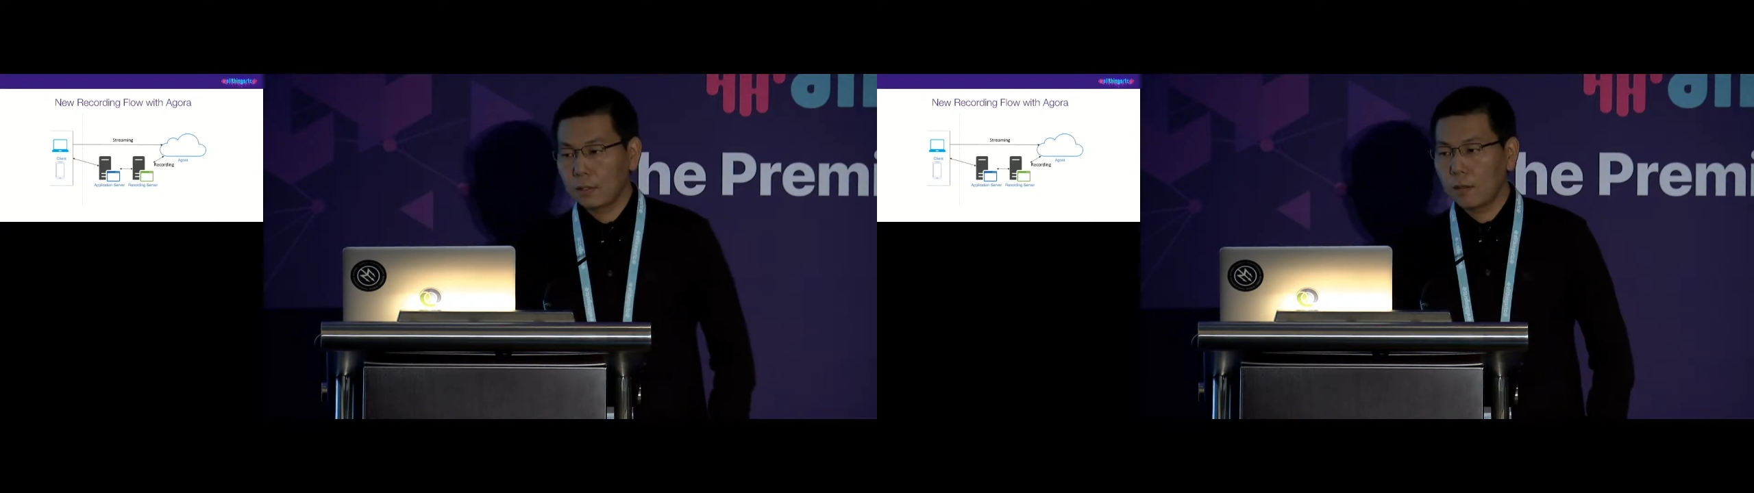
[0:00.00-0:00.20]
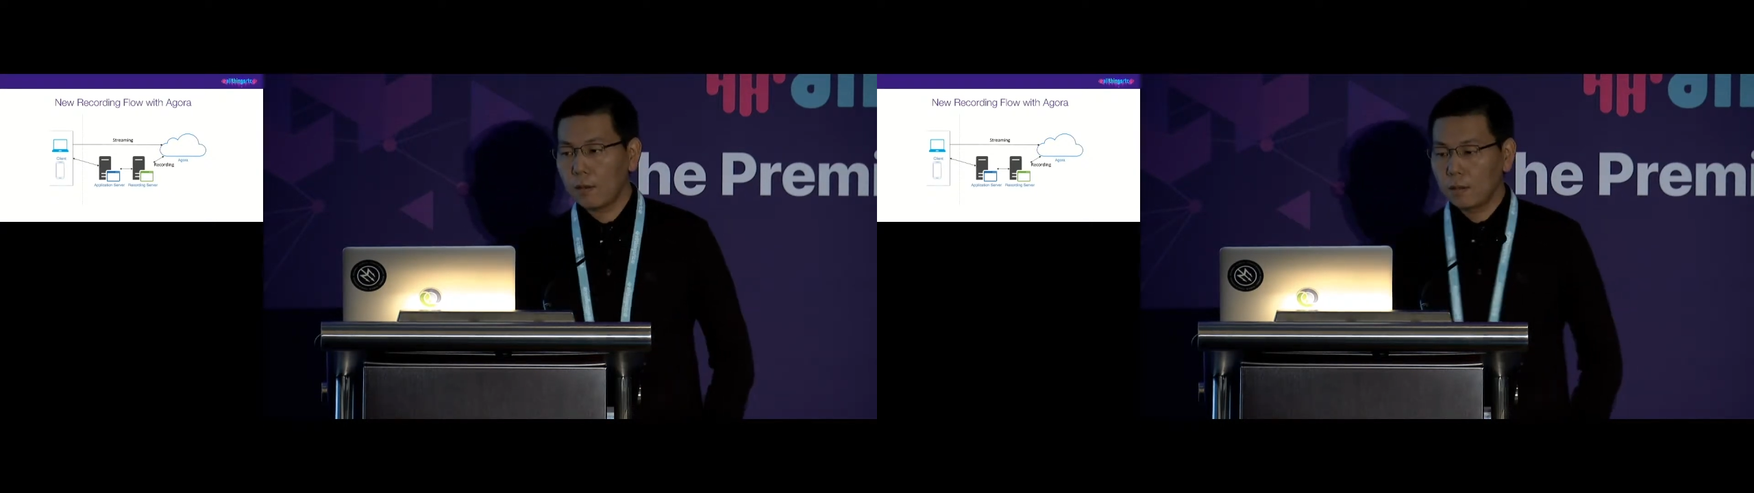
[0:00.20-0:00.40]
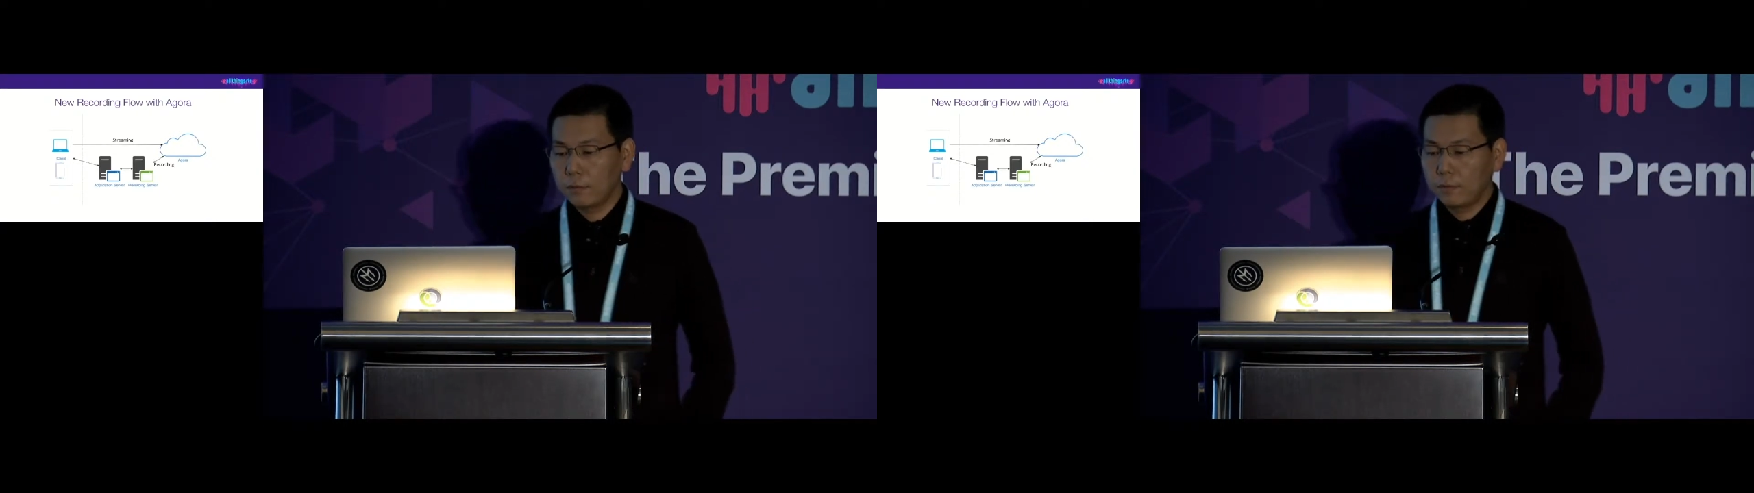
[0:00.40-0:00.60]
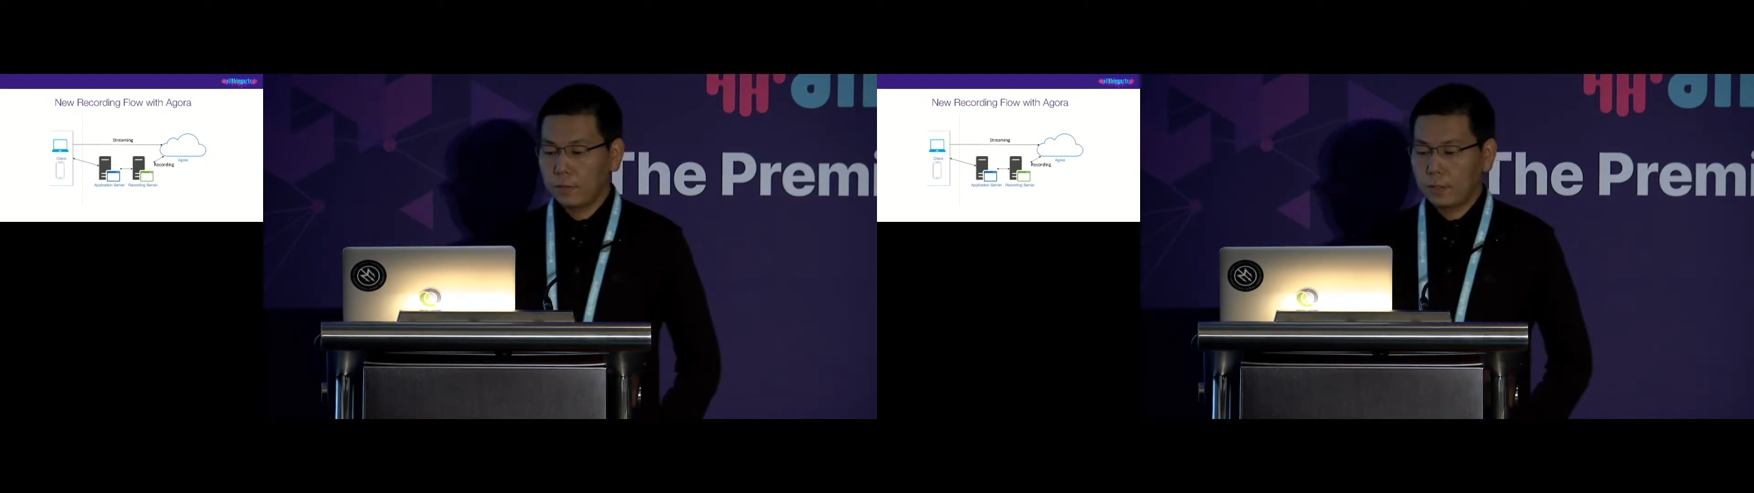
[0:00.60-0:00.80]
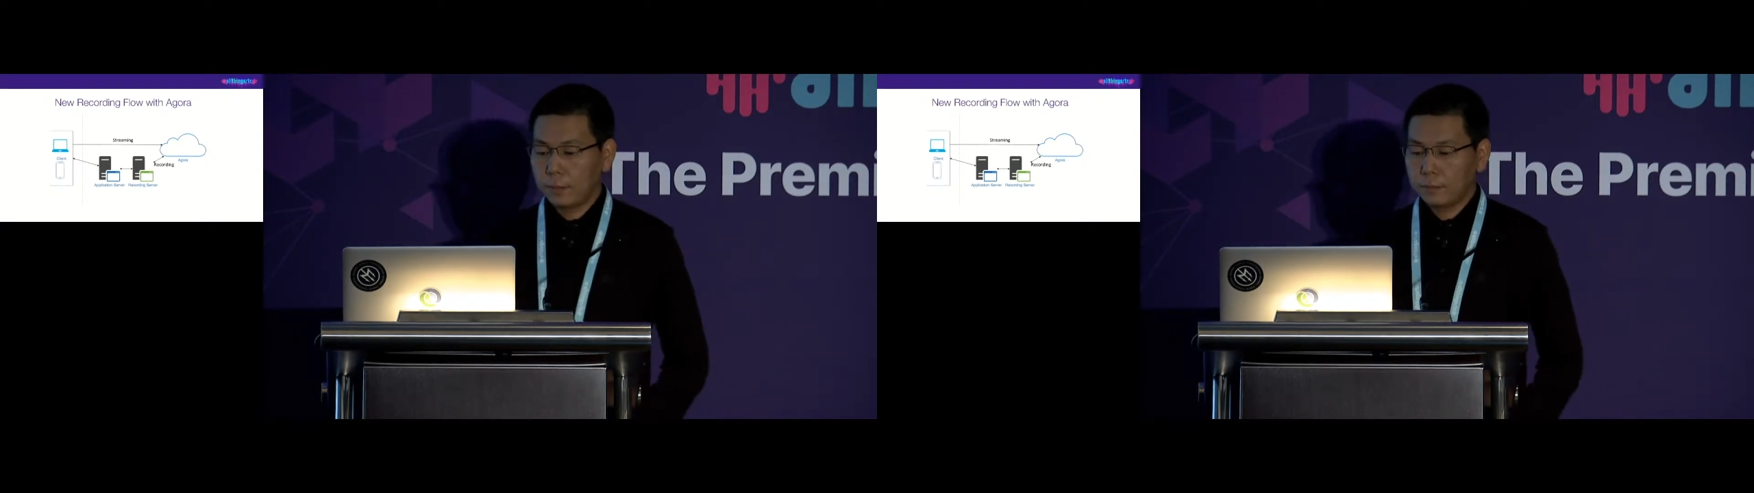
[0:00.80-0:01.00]
a lot
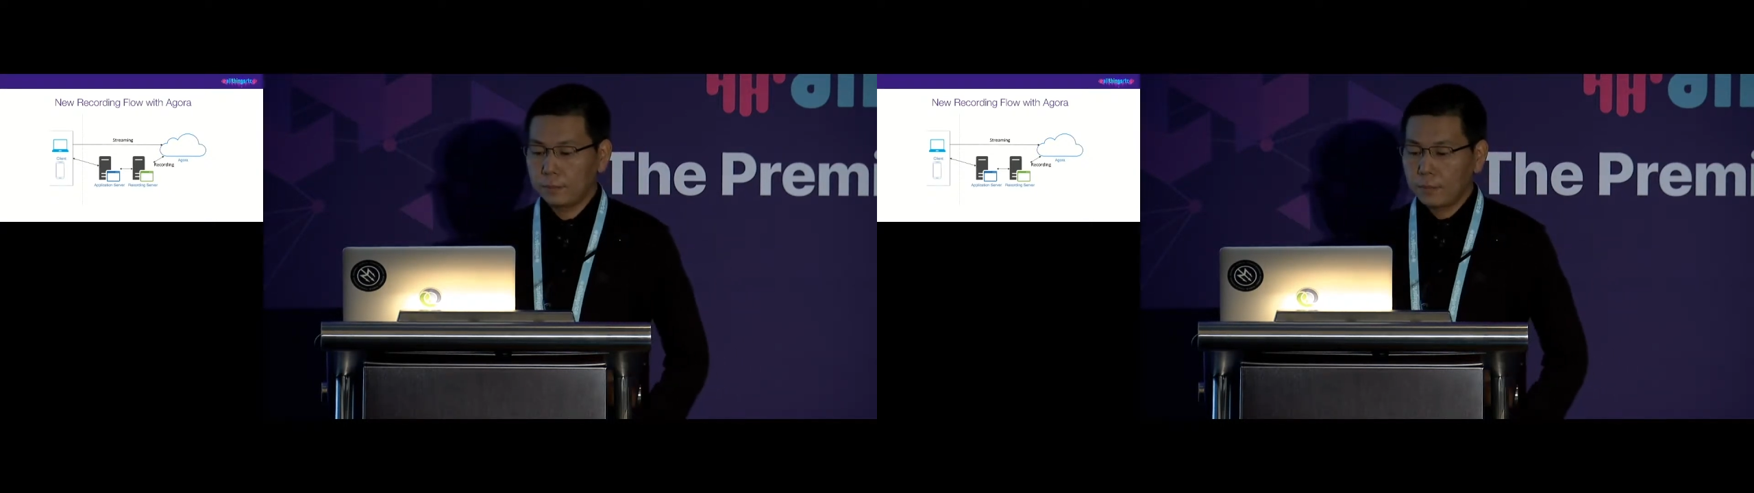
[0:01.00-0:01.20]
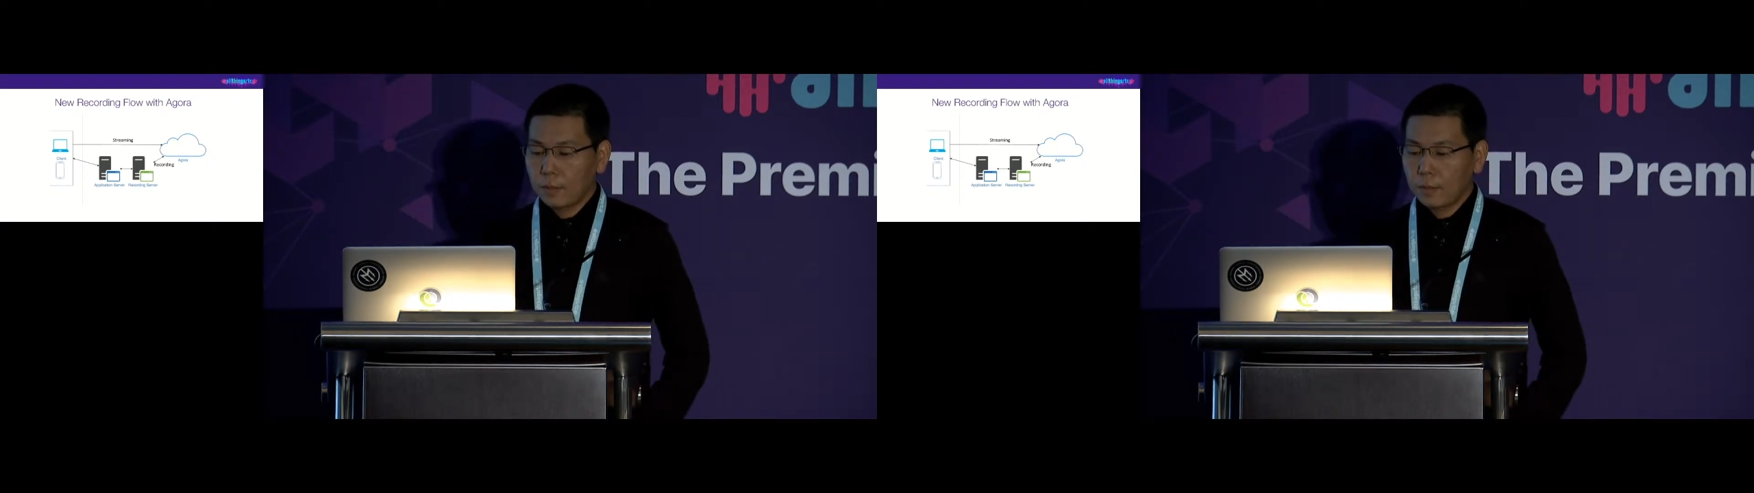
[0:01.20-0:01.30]
of,